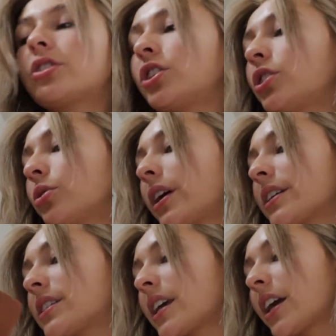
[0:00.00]
to-do
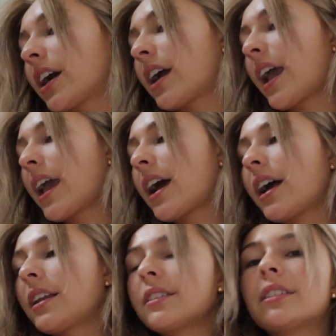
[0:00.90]
list here
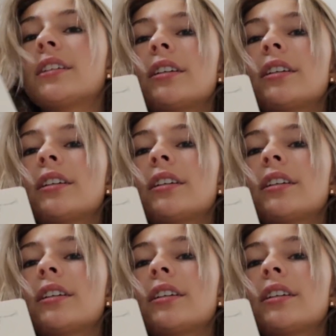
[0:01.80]
and